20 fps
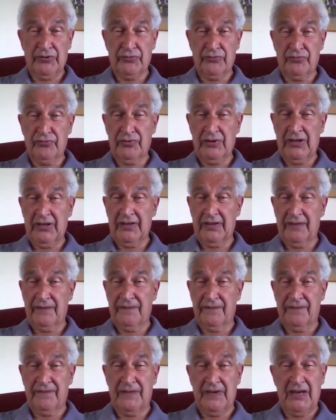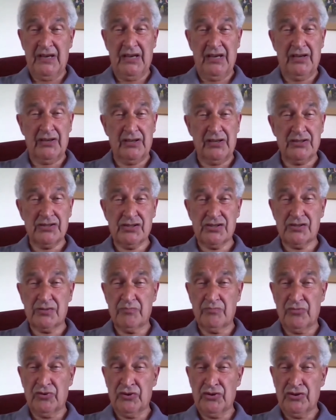really very
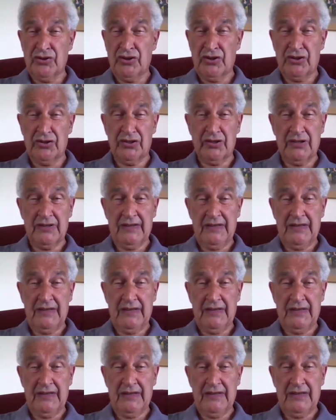small